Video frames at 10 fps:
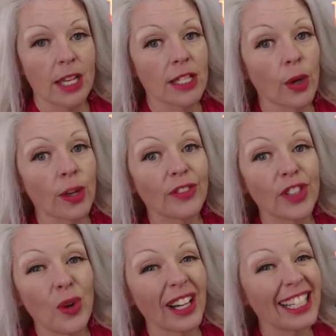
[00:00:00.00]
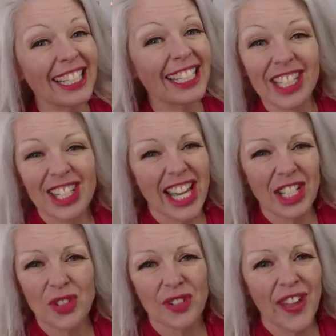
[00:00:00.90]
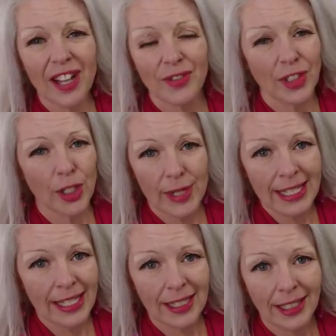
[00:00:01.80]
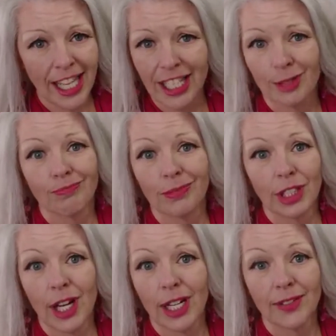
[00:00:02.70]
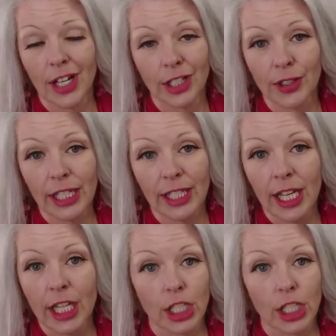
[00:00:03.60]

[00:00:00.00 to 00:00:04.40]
So if you are eating just extra fat for no reason, like you're not even hungry,